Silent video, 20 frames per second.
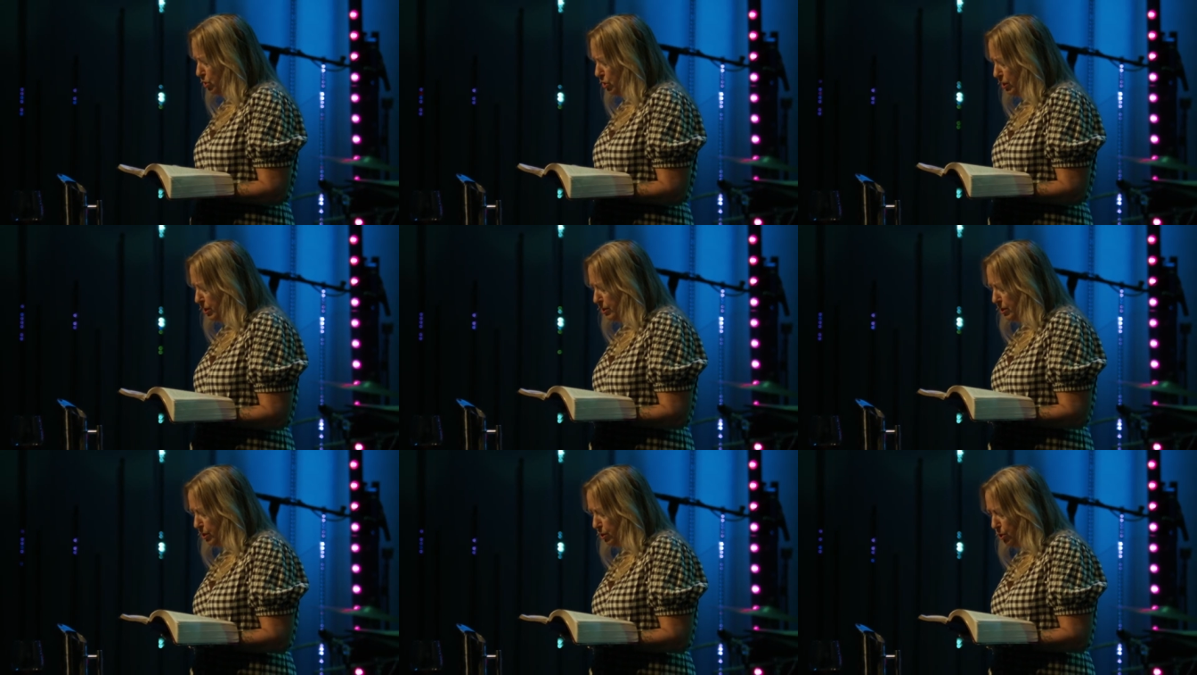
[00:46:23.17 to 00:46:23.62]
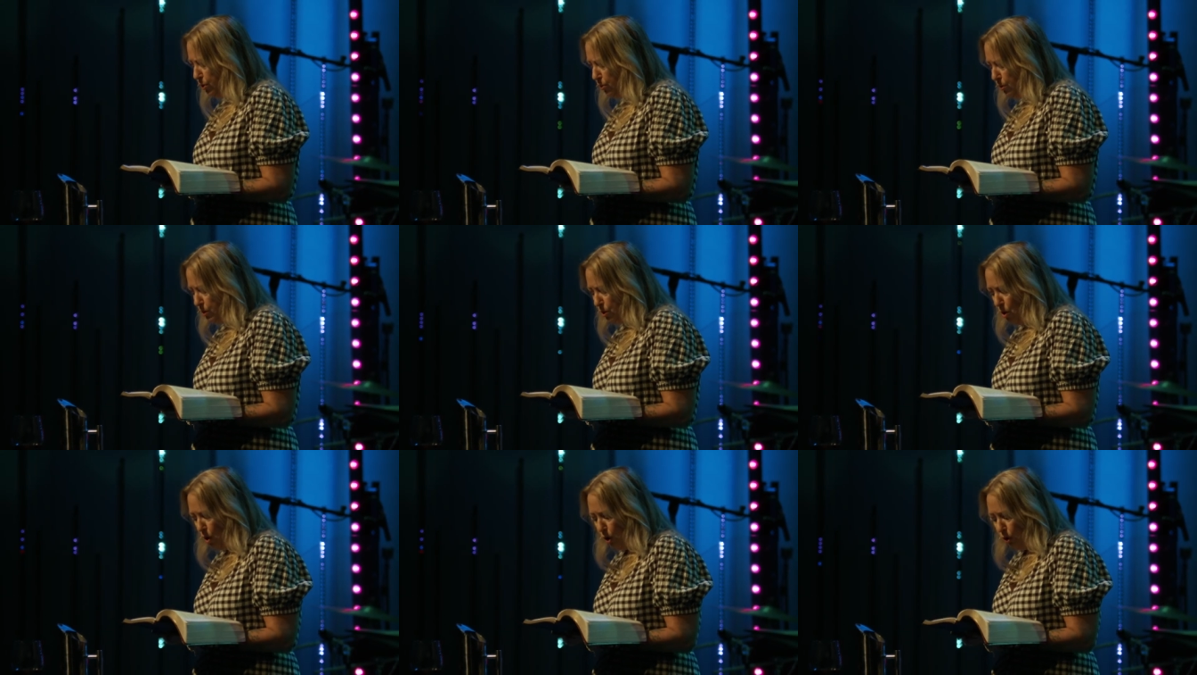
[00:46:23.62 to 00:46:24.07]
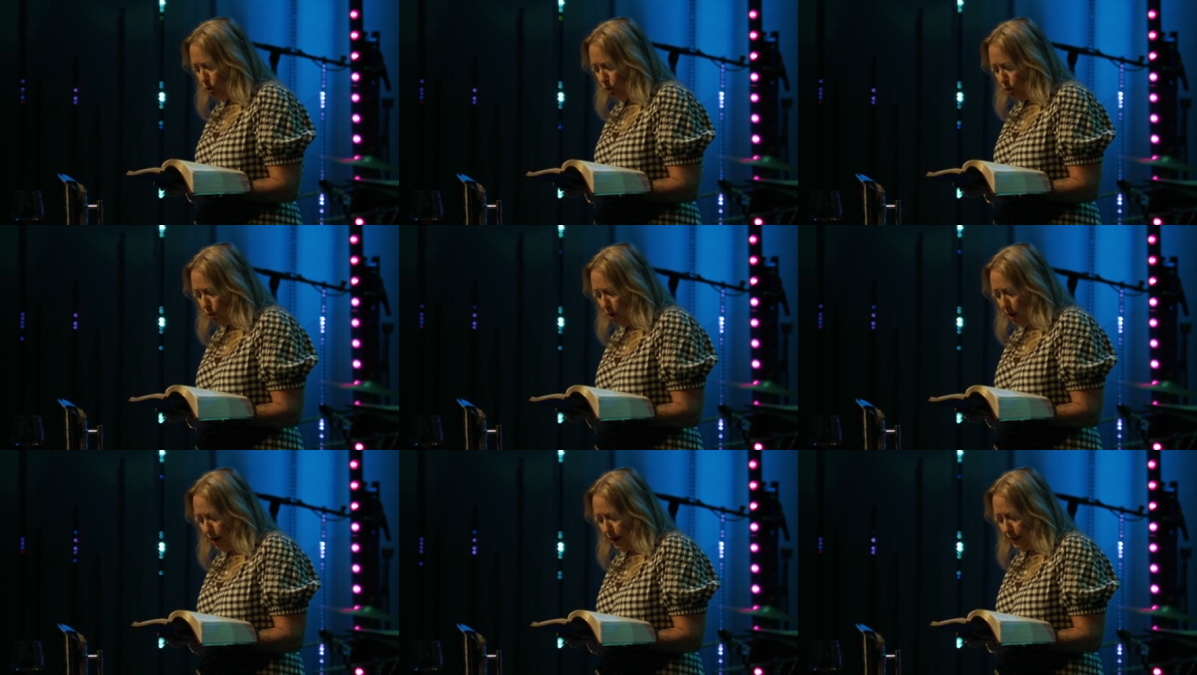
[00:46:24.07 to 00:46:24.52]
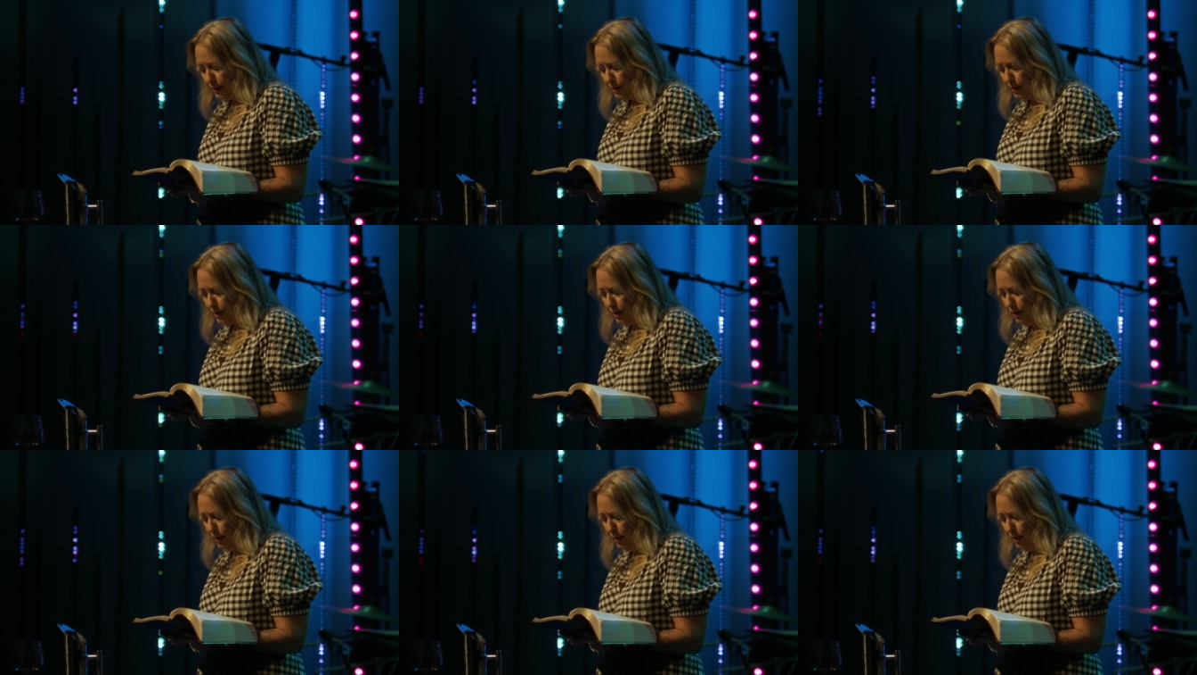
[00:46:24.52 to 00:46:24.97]
Jesus, who is called
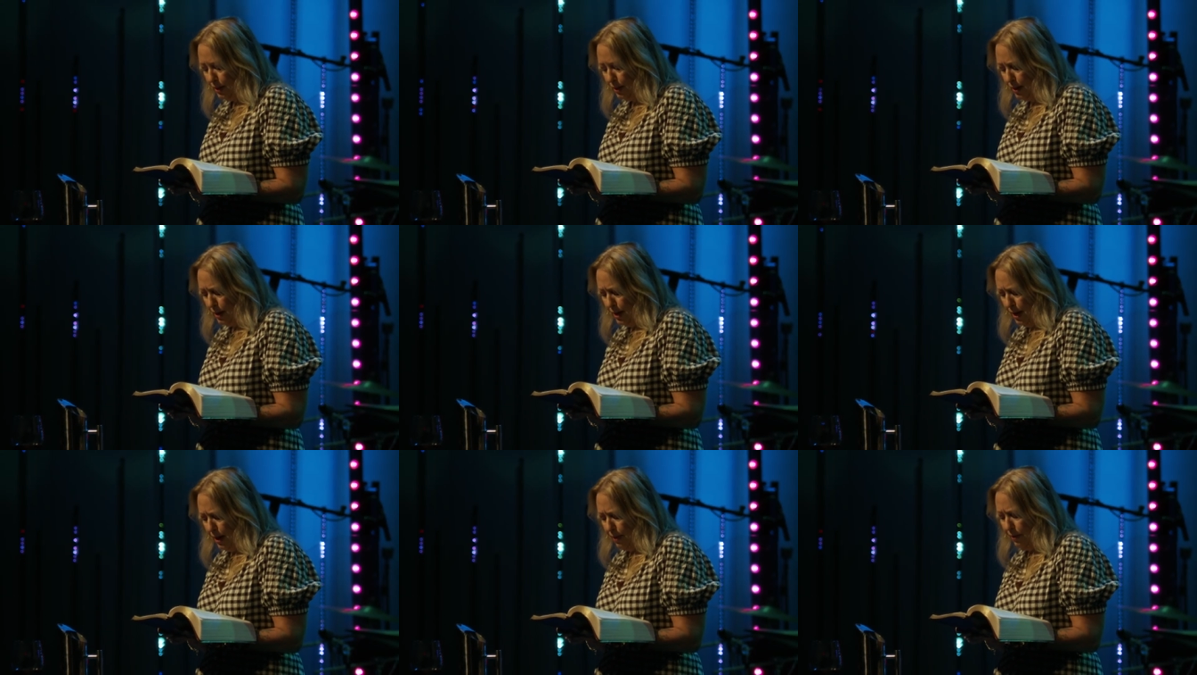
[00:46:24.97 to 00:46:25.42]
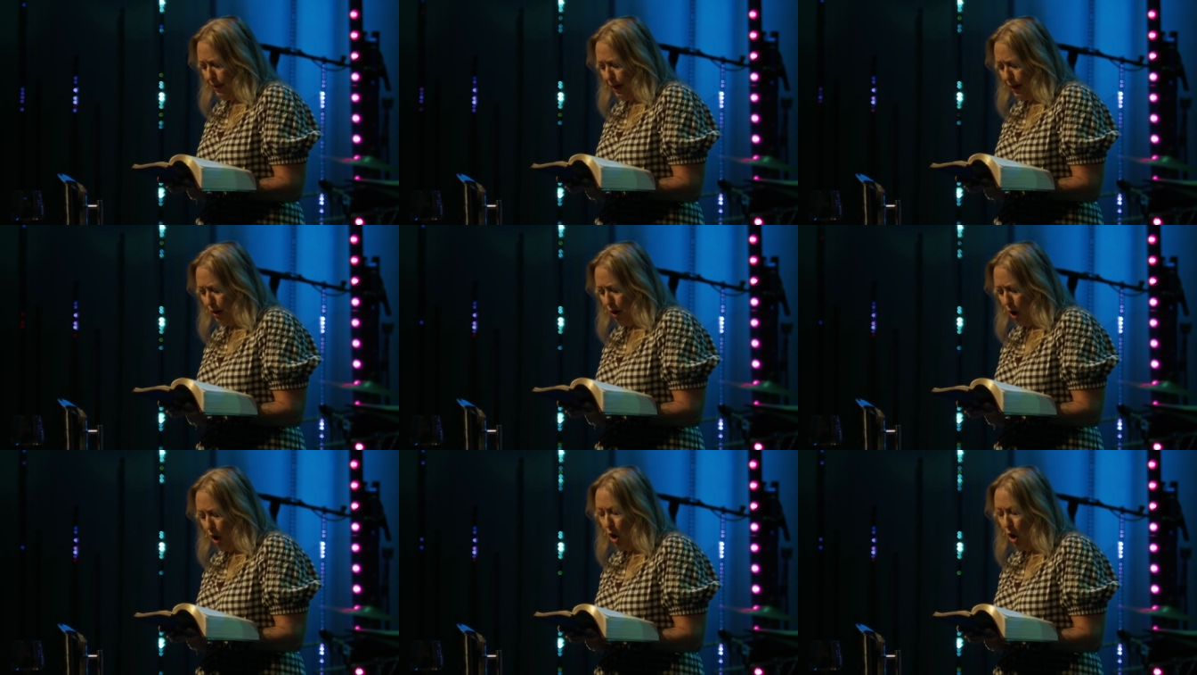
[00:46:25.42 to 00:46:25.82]
Christ?" They